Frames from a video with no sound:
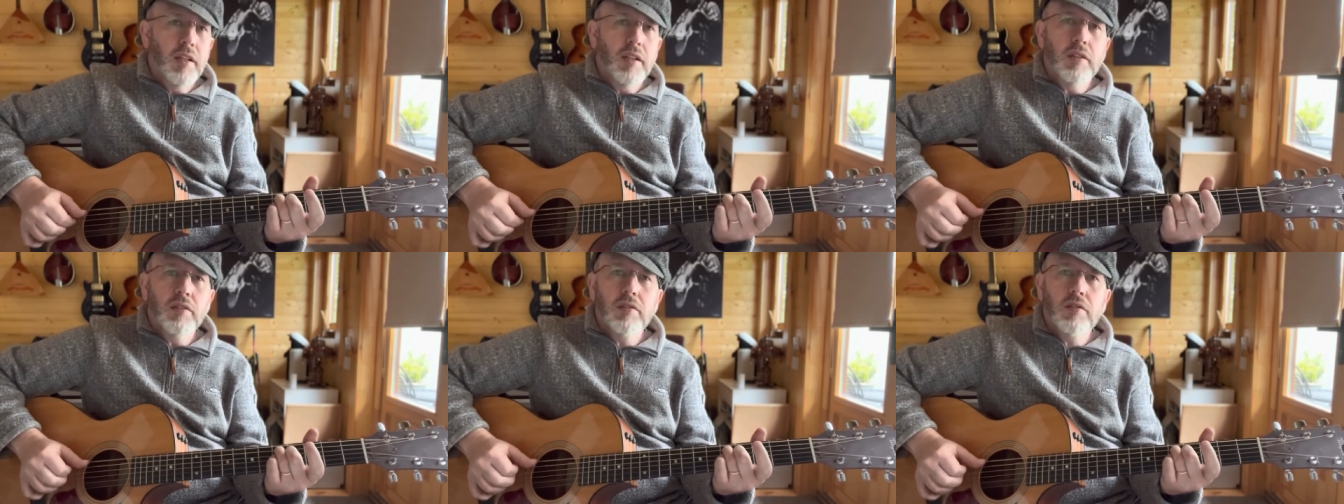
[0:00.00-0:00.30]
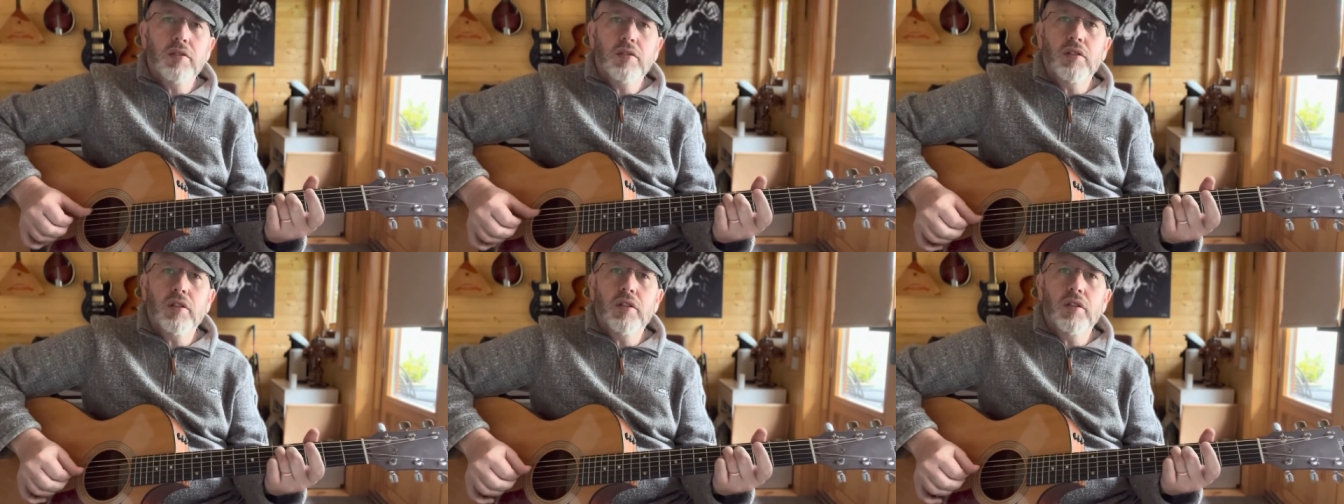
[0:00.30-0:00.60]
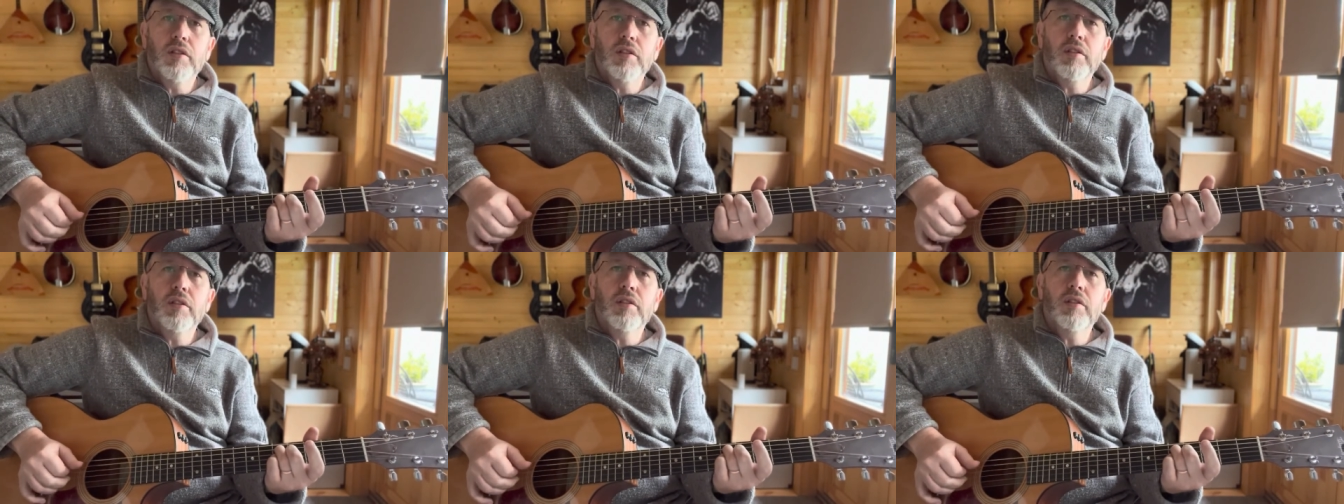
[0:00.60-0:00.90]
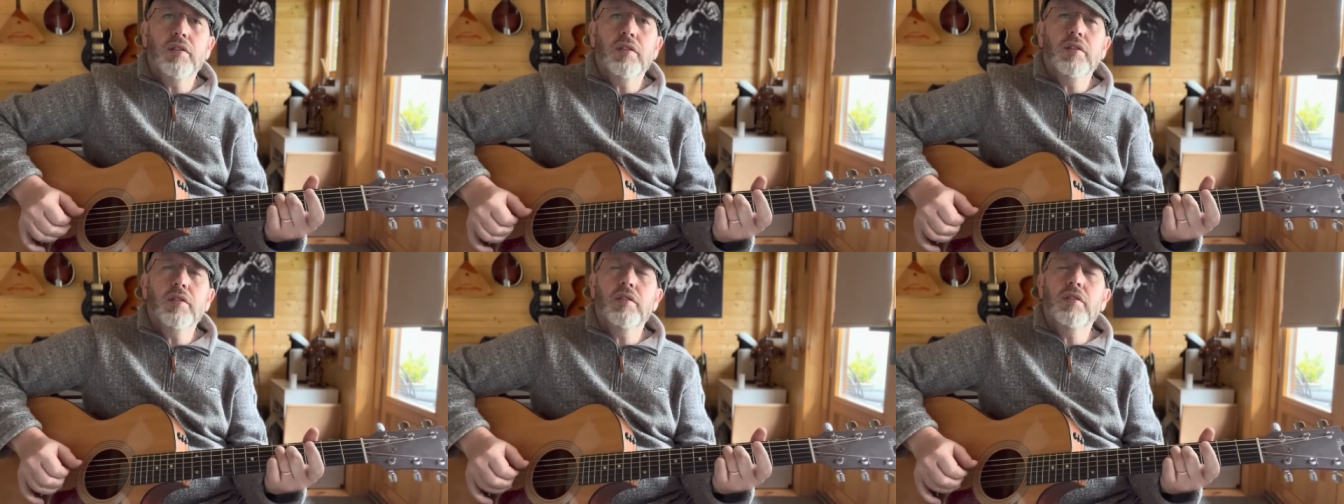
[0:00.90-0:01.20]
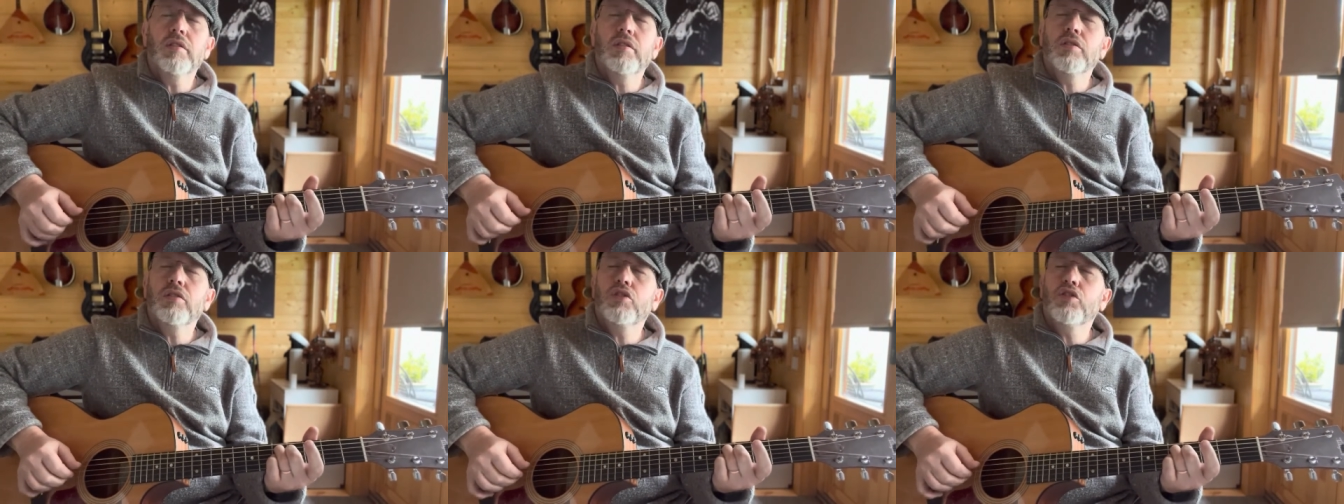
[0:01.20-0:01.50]
in
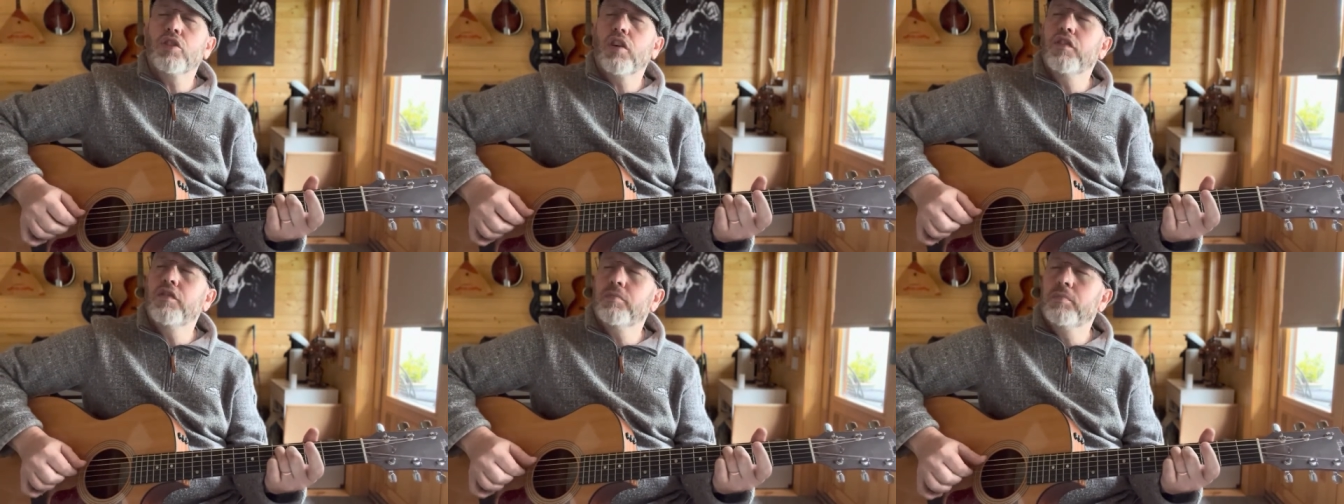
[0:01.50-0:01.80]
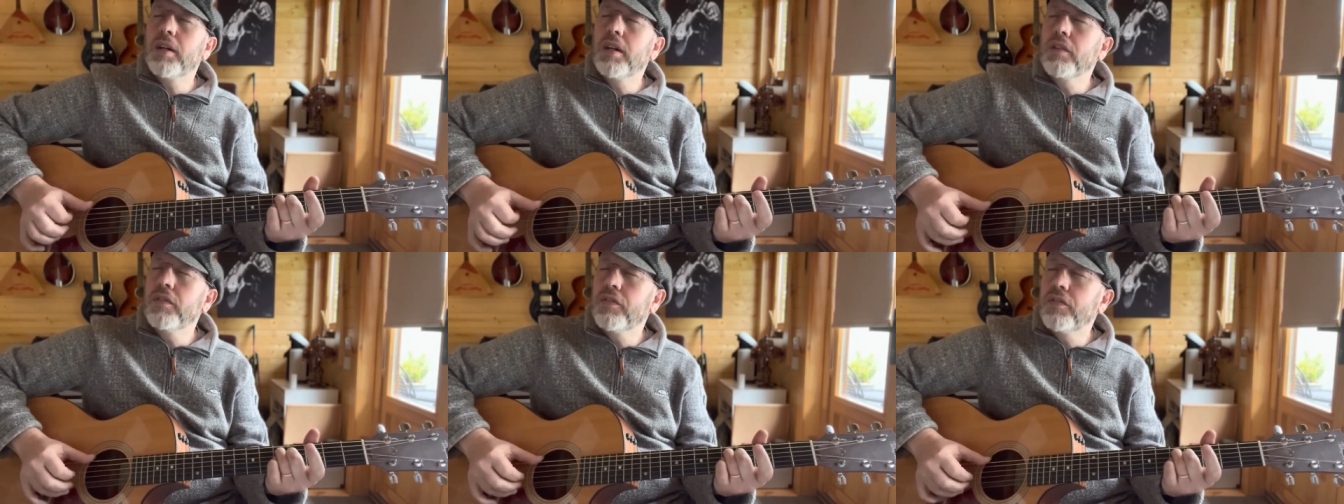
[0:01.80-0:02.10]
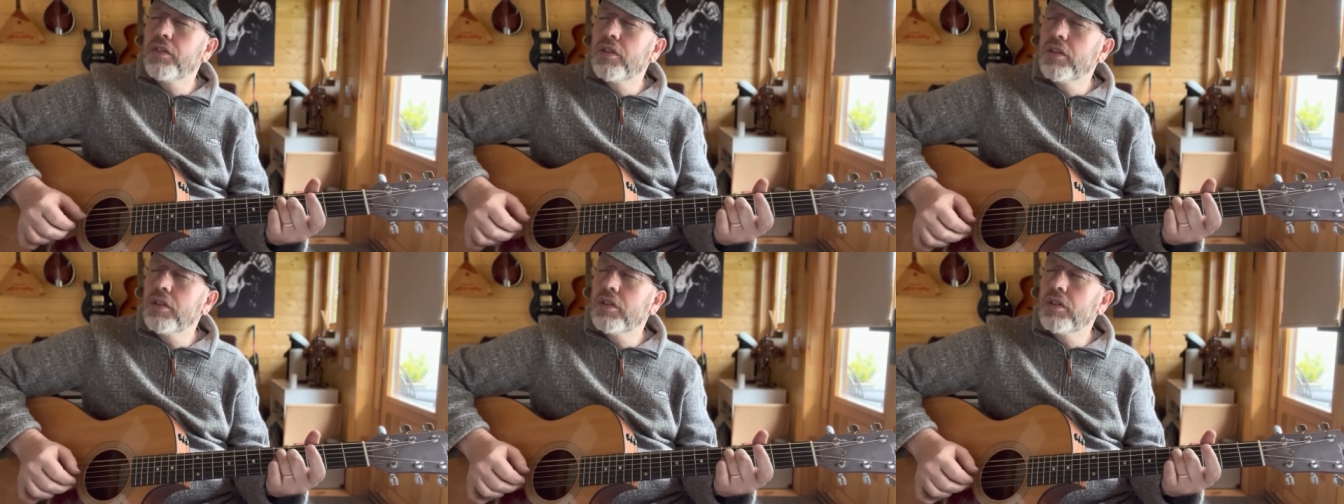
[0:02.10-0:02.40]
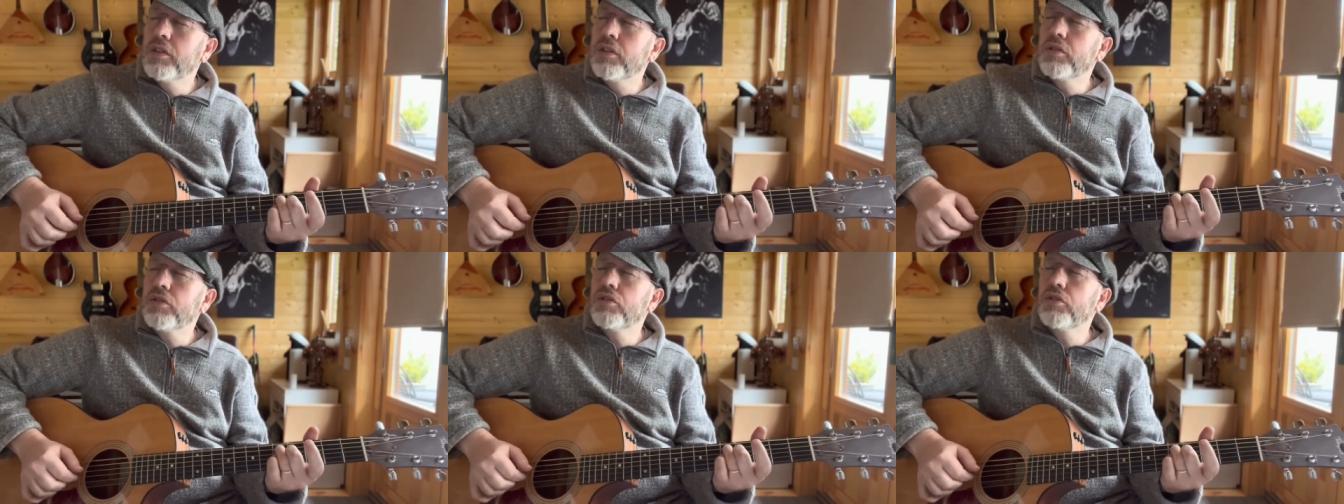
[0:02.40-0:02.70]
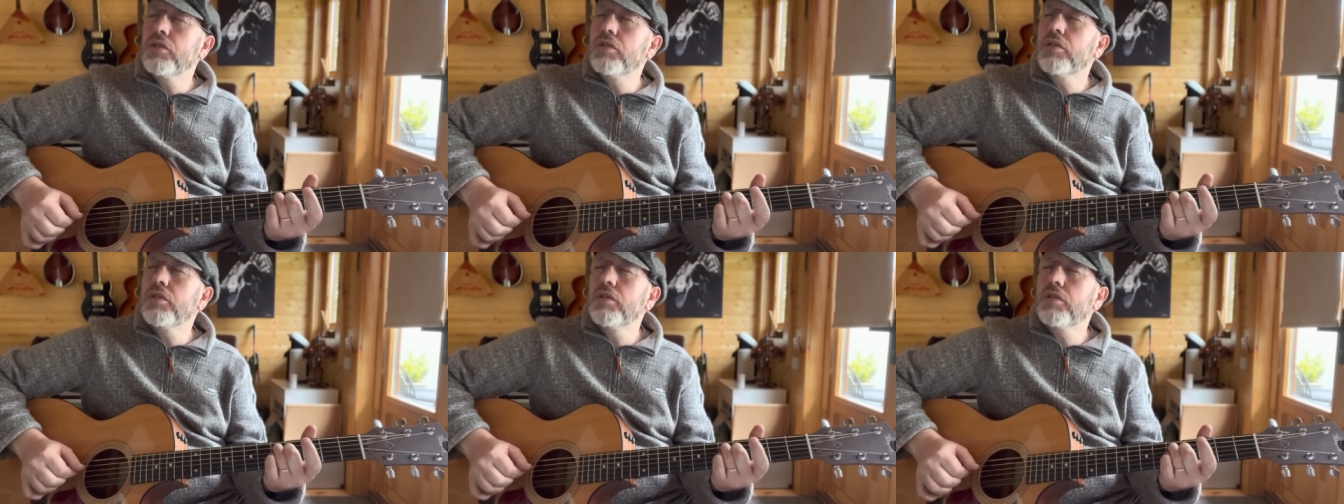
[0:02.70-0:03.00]
search of my
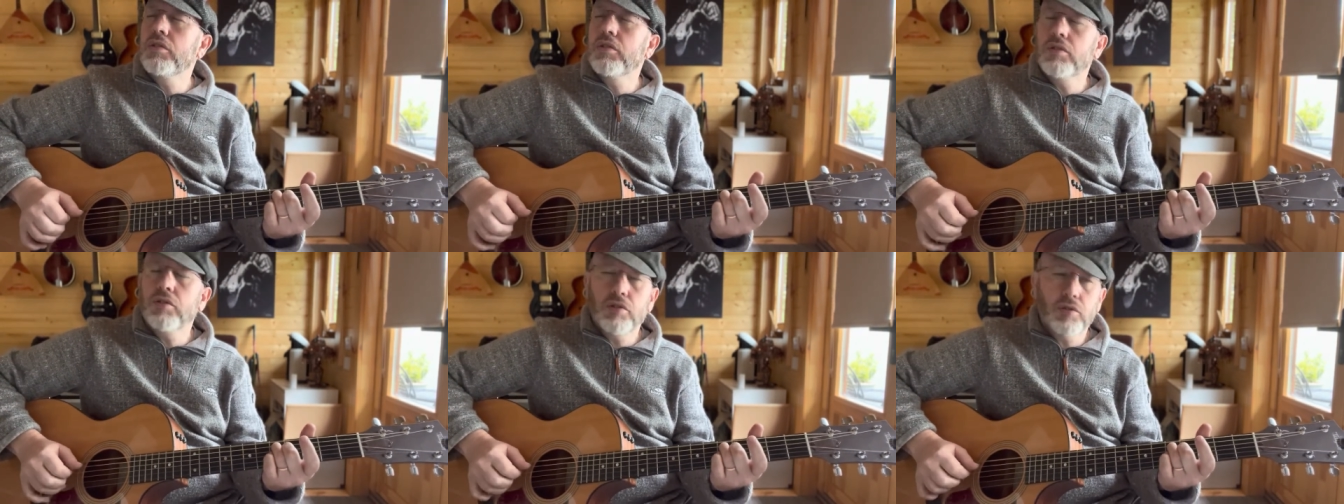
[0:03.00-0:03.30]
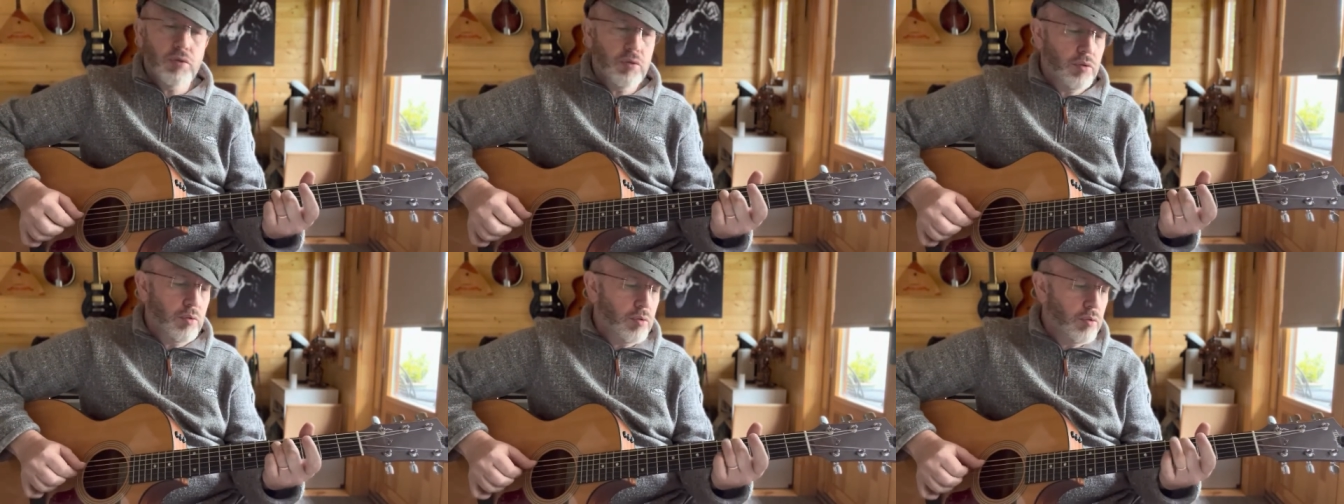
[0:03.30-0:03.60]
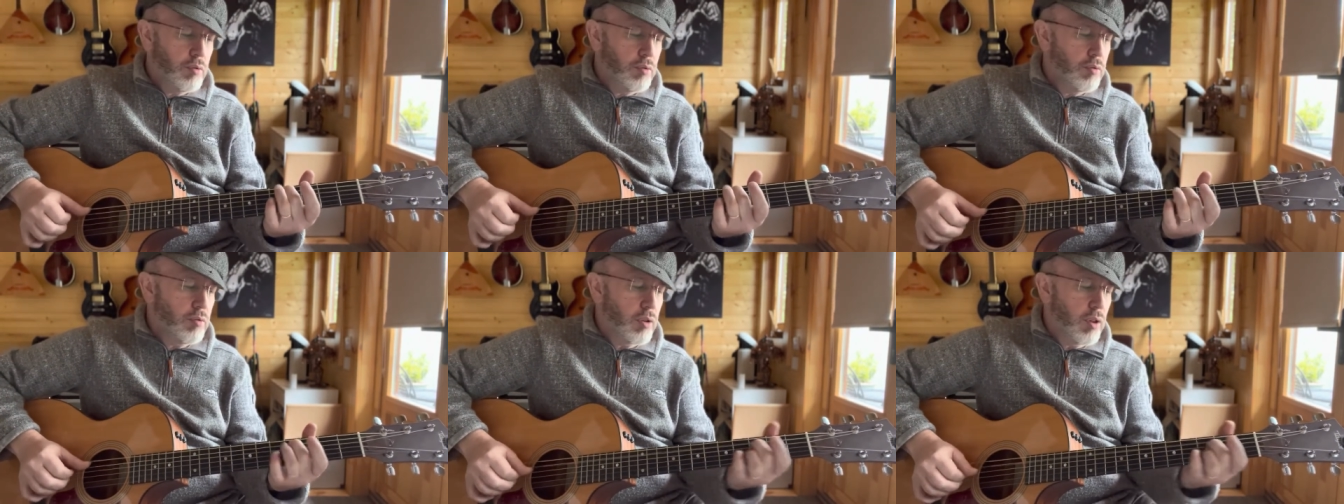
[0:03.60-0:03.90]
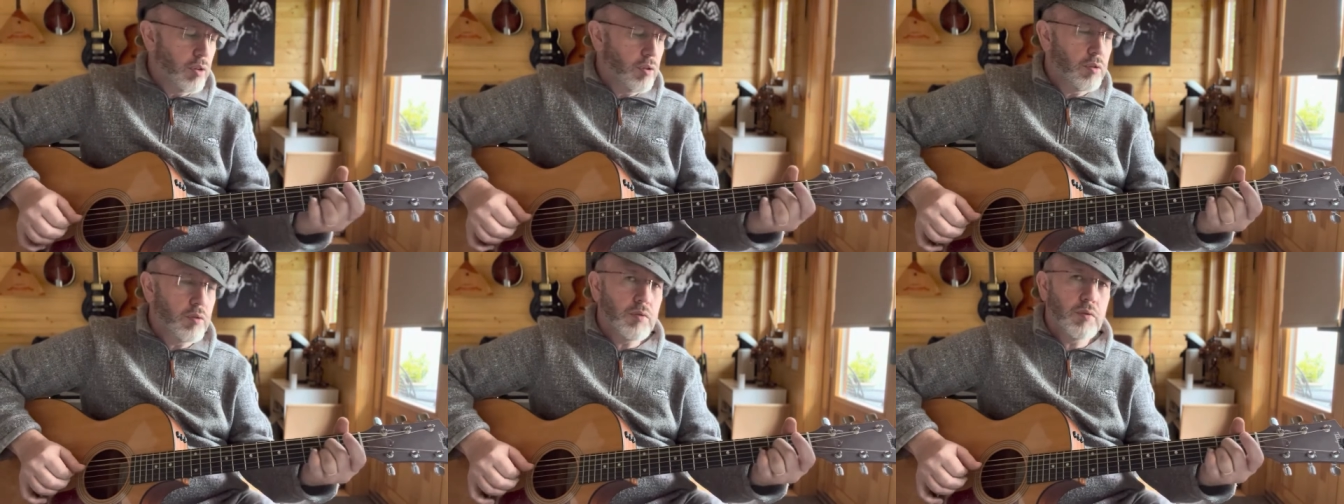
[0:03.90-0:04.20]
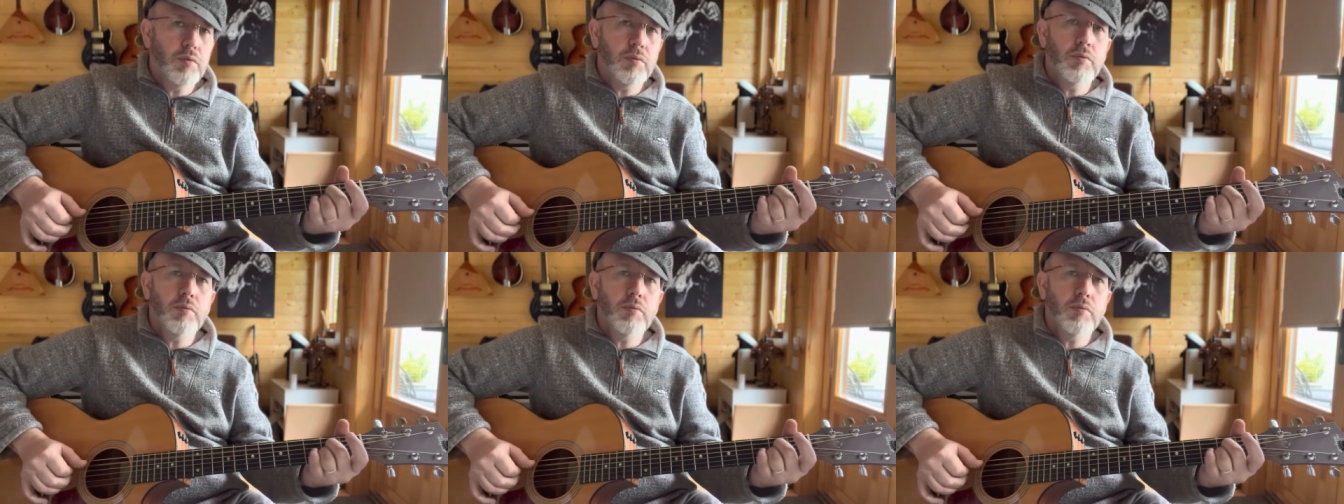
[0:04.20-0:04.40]
fortune to roam.